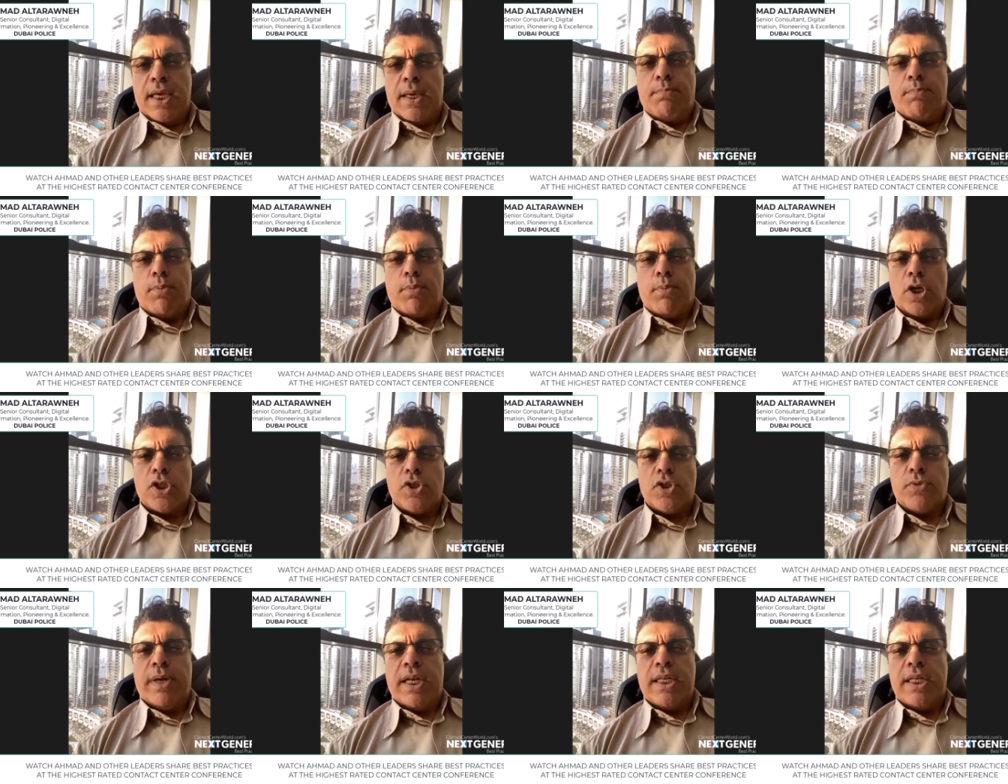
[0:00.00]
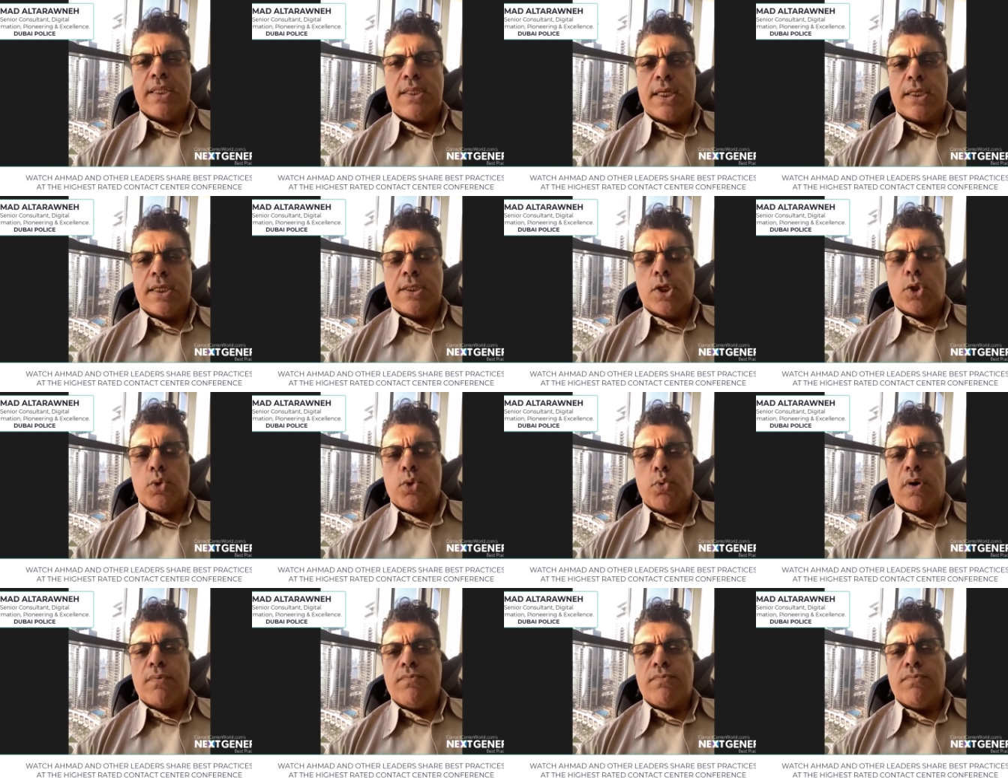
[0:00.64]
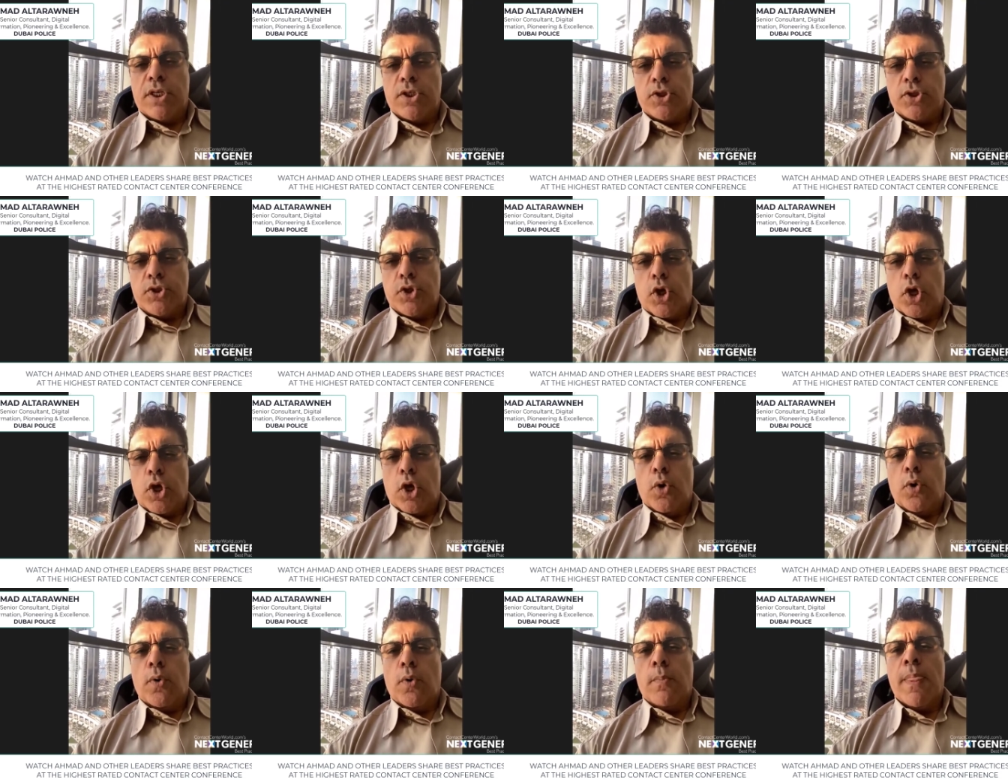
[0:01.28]
I think approximately 10 to 12
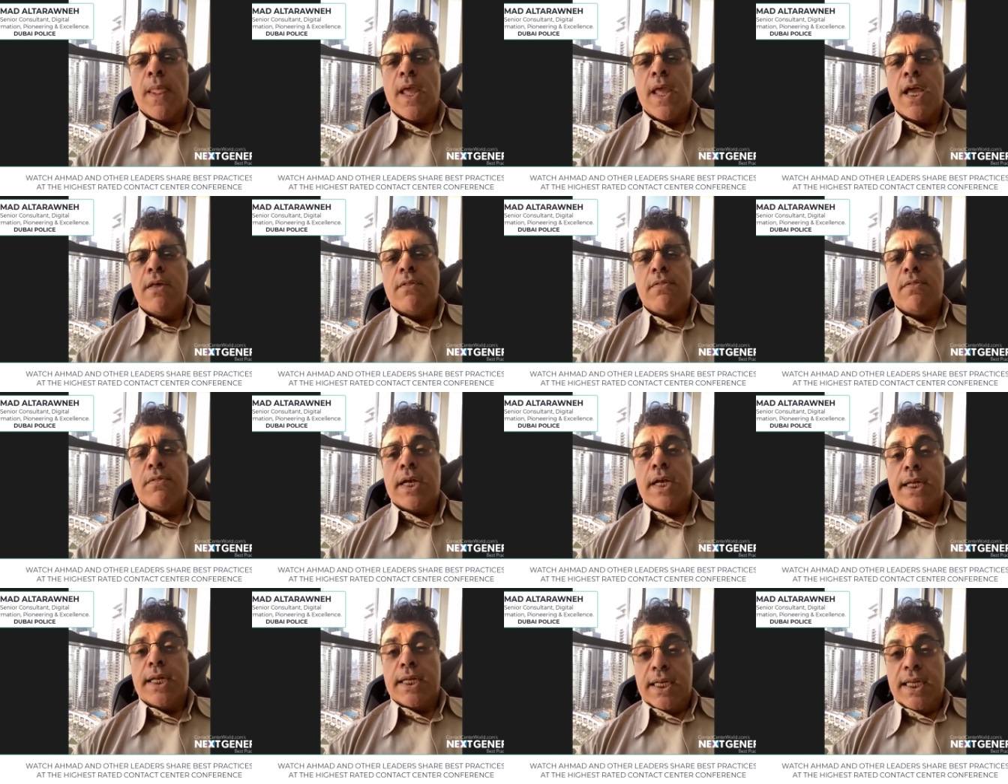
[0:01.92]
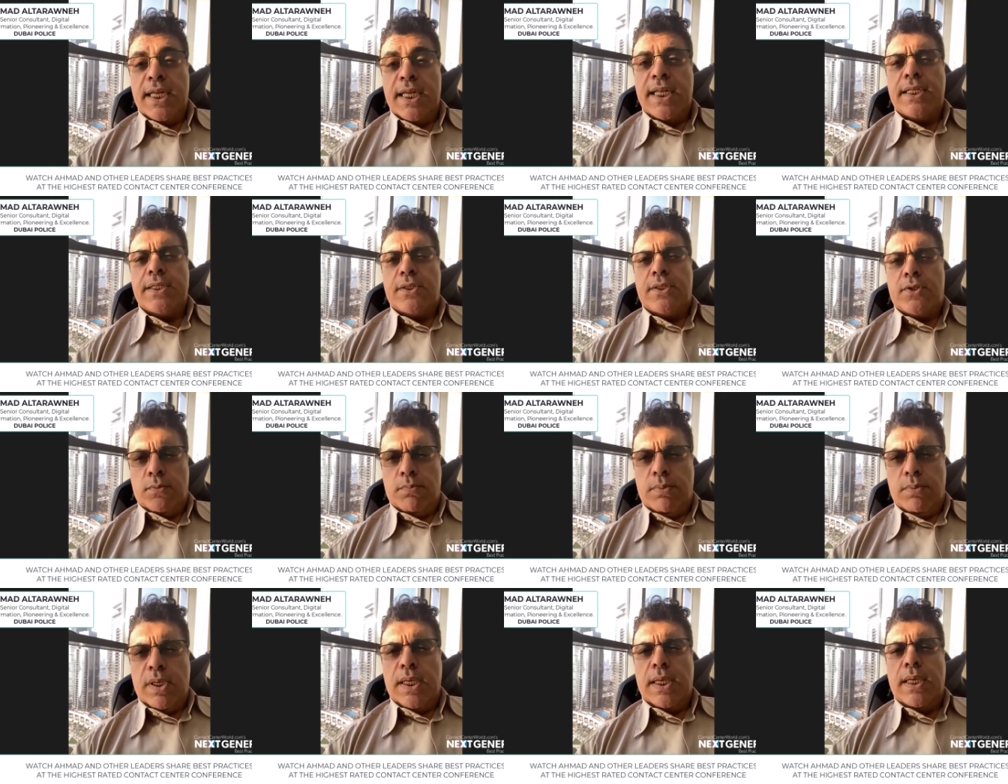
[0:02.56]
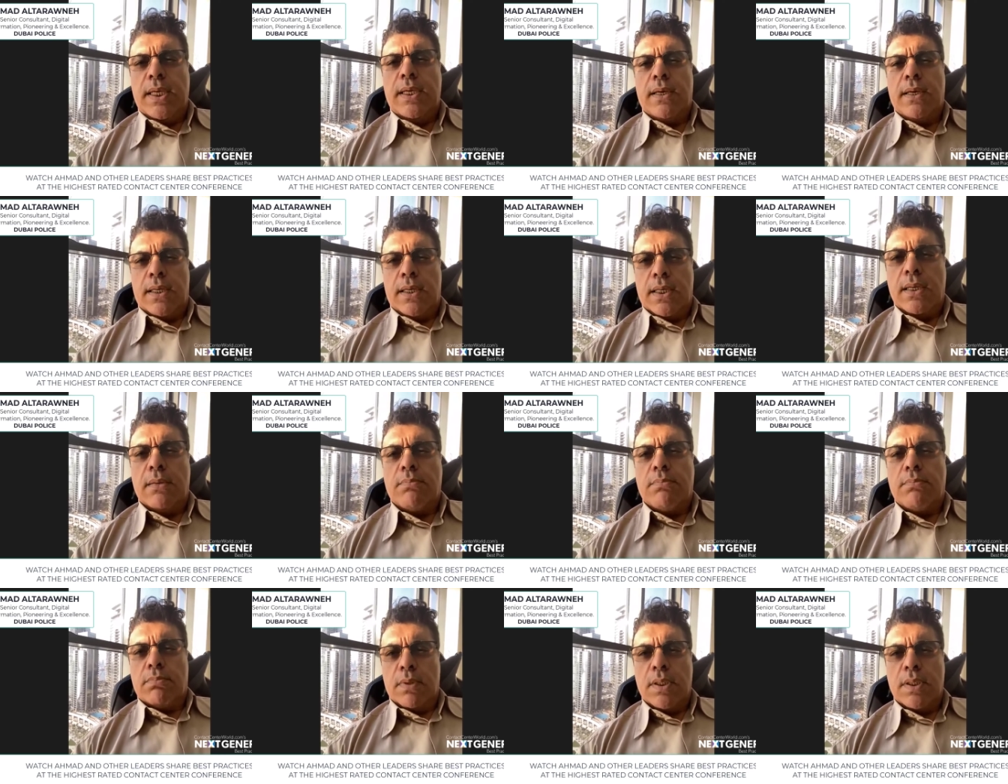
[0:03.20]
years ago, that it needed to
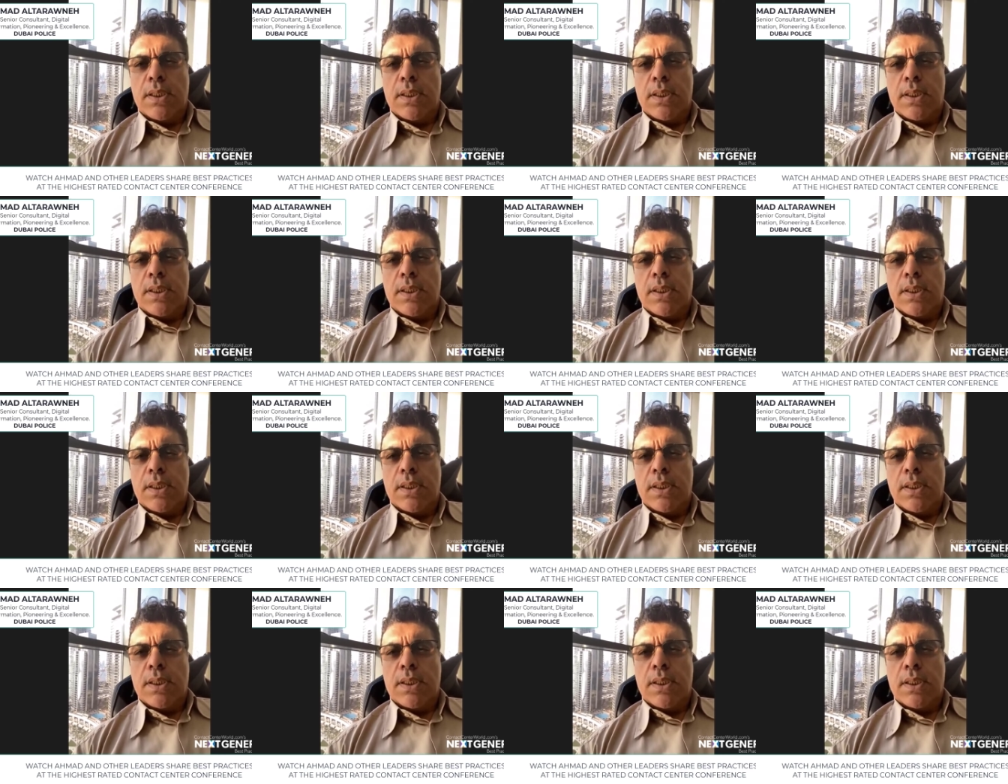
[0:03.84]
be,